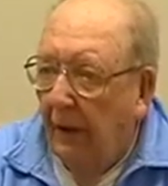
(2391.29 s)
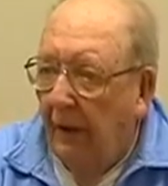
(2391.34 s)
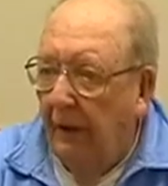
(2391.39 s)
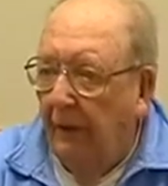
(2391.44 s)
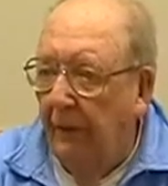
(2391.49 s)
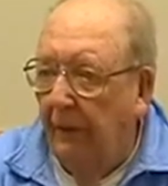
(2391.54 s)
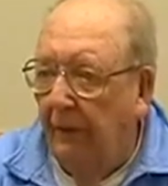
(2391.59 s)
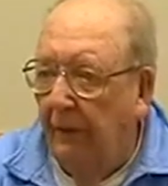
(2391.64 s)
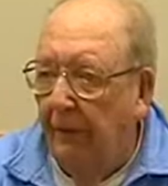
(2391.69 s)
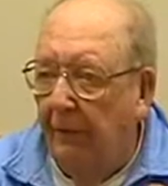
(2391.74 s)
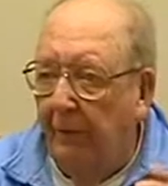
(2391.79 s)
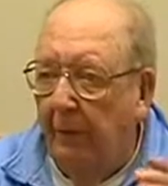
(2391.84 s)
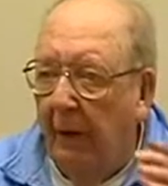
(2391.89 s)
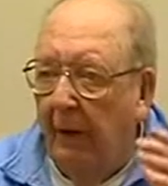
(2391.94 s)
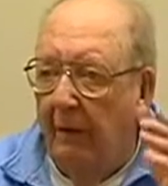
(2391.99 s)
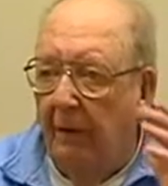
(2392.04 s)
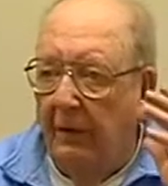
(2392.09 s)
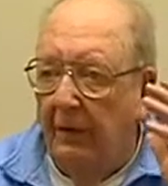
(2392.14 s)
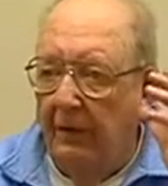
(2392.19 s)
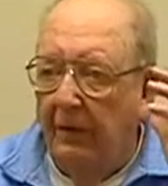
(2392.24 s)
You've
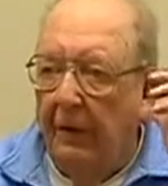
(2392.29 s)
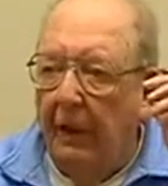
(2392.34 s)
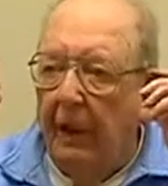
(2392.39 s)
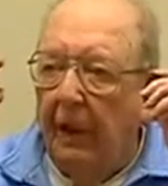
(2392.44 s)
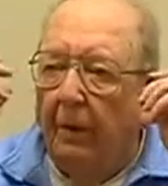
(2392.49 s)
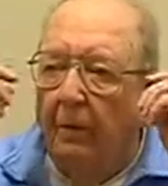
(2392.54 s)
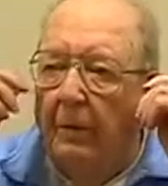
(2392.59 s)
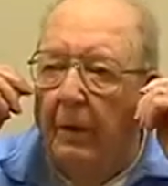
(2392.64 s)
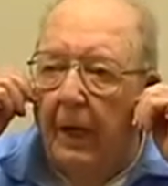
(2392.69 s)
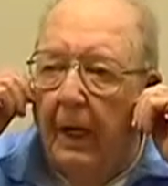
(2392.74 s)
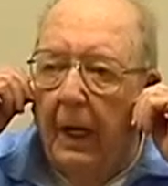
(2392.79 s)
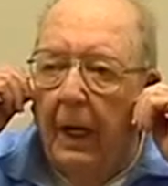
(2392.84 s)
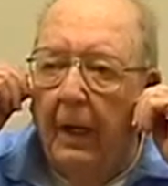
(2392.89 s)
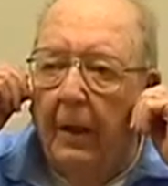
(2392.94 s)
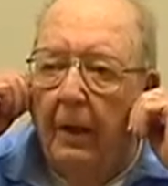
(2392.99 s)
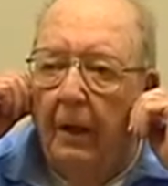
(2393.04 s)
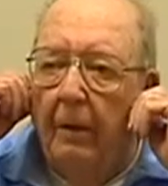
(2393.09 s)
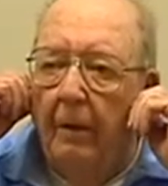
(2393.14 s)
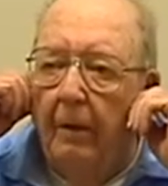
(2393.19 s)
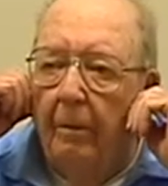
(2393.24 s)
probably seen him. They
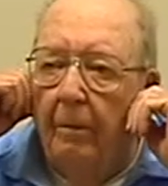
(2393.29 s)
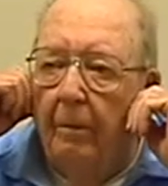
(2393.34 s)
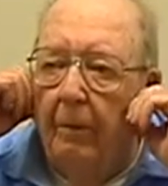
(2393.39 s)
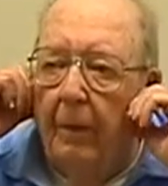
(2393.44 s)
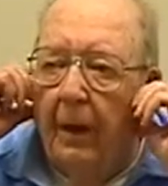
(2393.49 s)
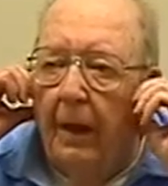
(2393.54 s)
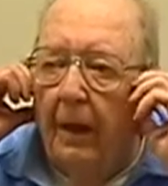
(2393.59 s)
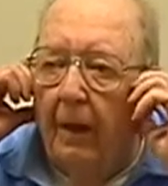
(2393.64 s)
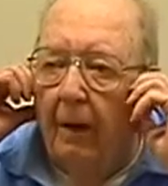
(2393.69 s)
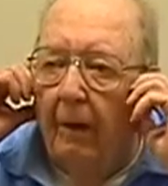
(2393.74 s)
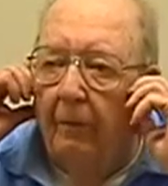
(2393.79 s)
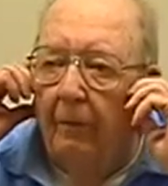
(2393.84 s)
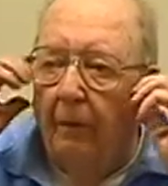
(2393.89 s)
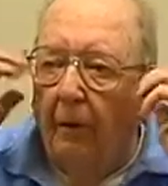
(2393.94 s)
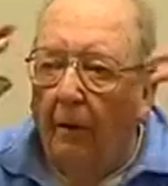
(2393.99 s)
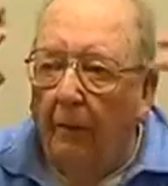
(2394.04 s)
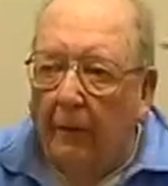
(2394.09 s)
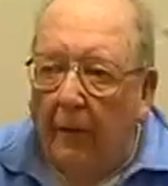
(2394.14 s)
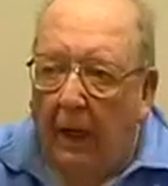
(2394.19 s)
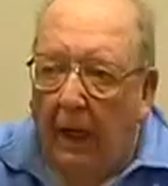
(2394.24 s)
had big earphone,